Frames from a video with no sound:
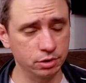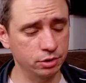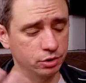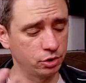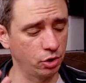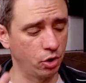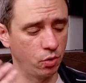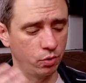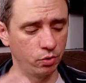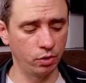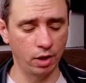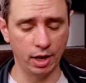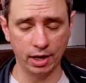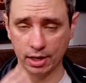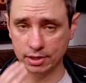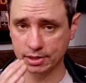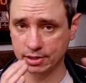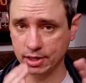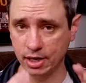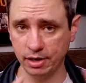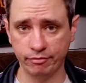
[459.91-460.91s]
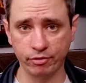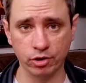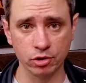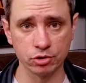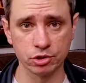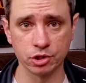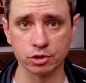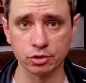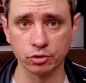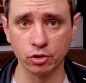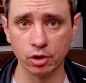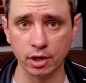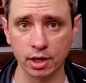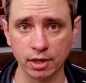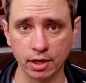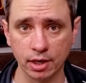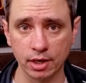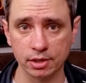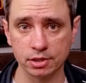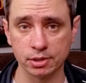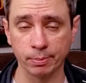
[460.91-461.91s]
So, like I said, if you're just looking
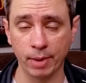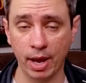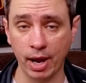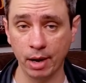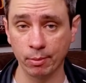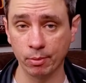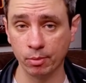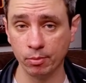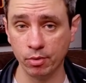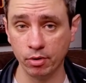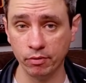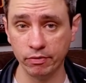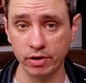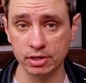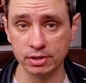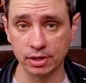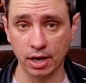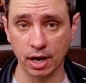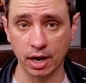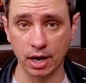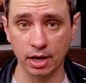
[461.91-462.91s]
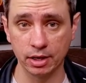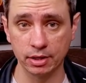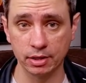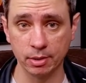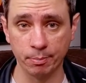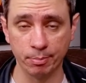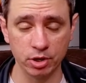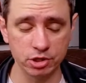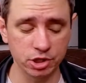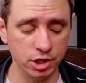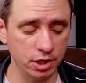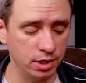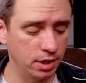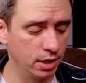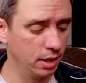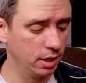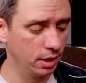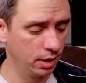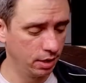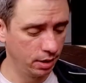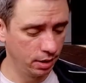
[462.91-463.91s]
to get some Hammer movies on the budget,
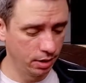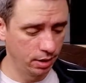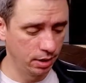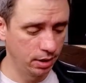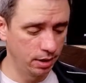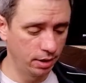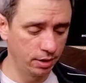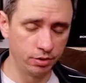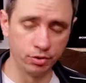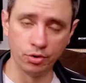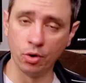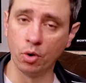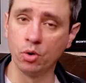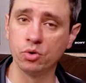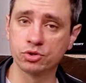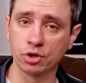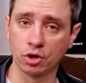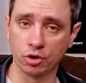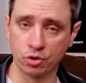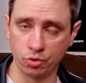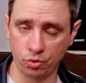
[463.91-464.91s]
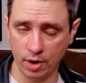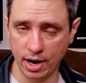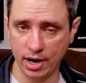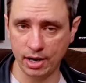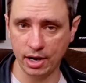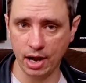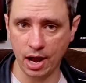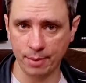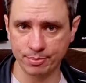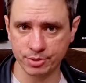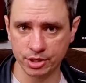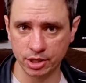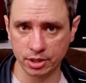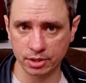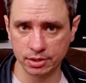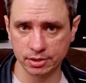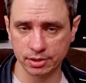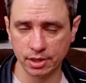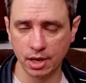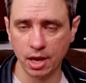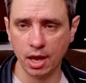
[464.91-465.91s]
those are great
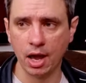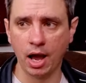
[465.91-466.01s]
options.